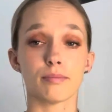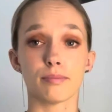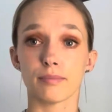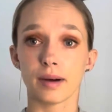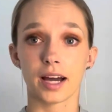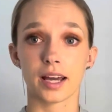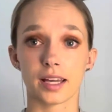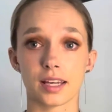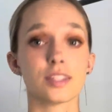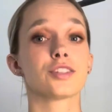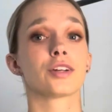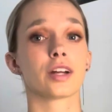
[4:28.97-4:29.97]
by
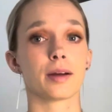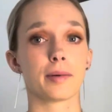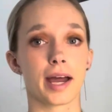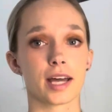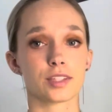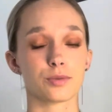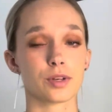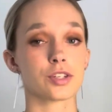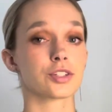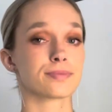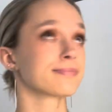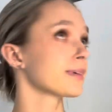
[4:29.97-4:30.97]
Instagram ads,
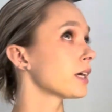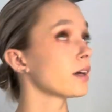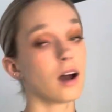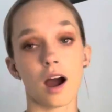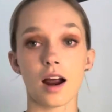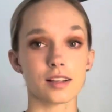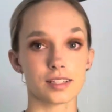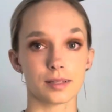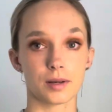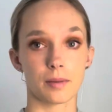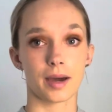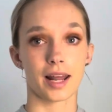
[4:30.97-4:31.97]
which honestly I'm
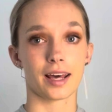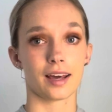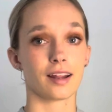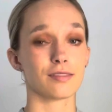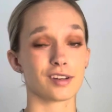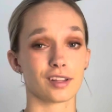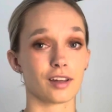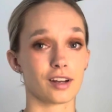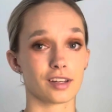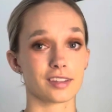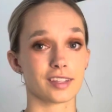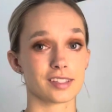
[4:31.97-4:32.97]
not mad at. I find a lot of
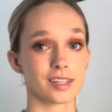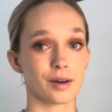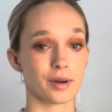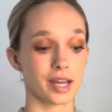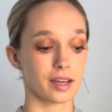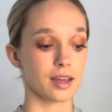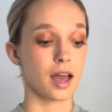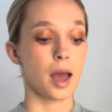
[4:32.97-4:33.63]
good things that way.